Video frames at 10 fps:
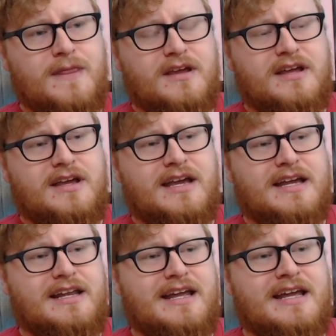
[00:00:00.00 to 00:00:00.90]

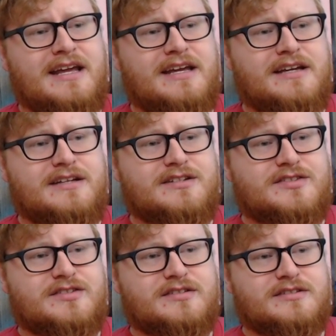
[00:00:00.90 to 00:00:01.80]
It
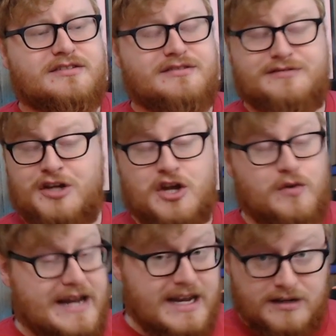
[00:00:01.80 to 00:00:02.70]
is
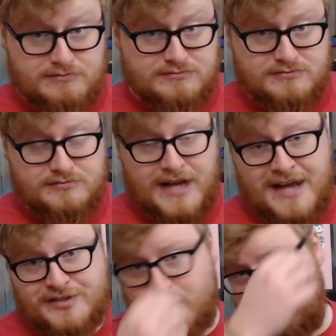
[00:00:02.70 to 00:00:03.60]
unique
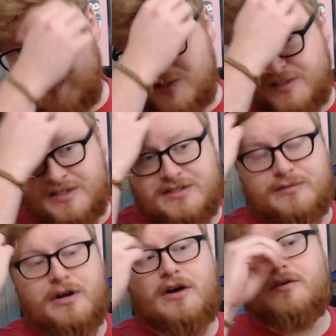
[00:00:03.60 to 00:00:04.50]
as an RPG
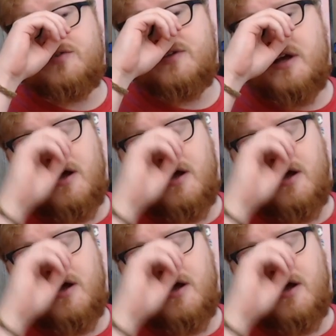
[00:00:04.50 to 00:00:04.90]
system goes.